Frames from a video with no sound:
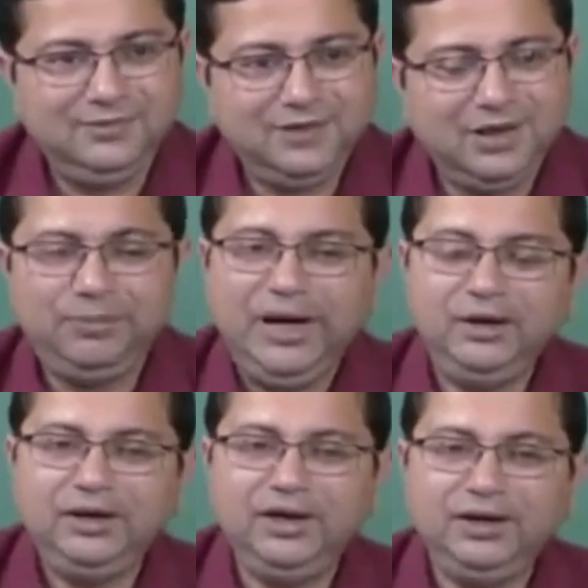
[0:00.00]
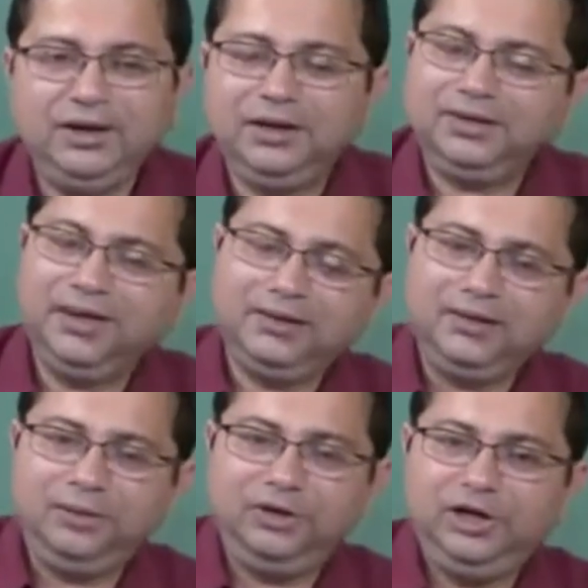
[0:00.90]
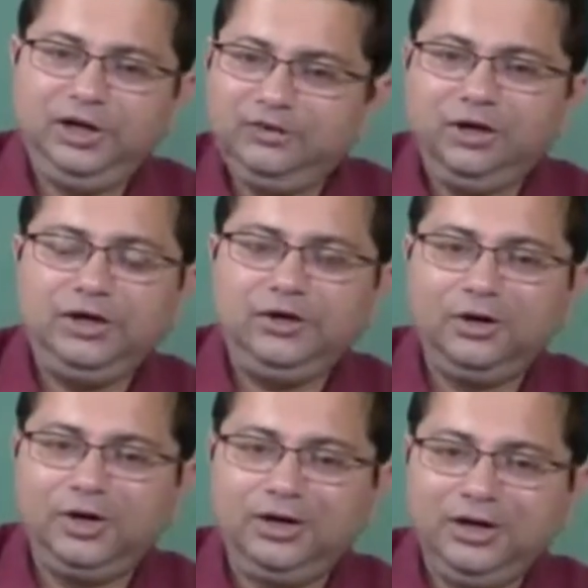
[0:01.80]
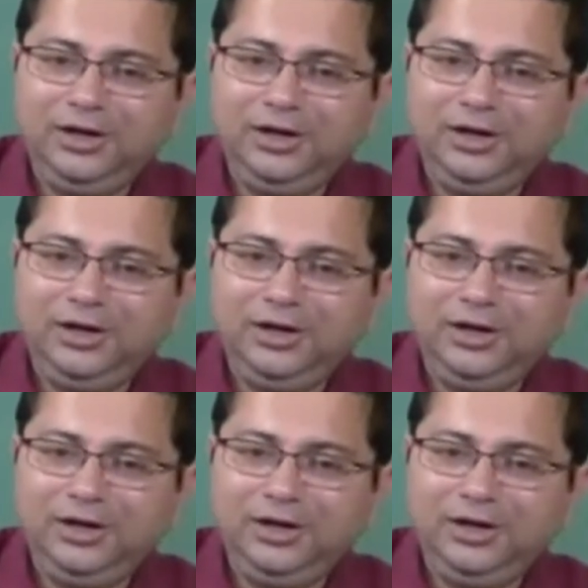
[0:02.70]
Okay. Pyrotechnic is a separate, it is not a rocket.